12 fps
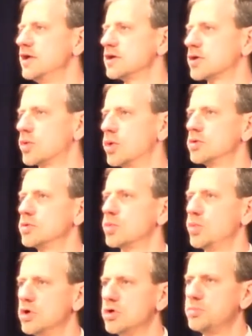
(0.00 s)
quote,
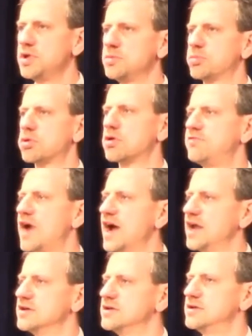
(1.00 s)
will be
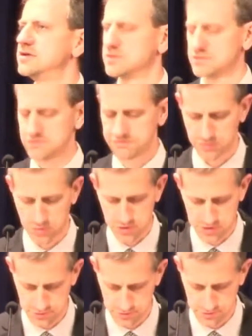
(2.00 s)
provided for
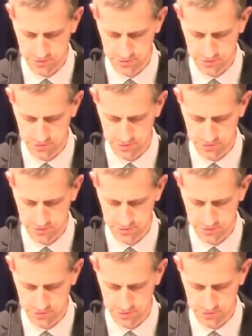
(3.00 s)
you.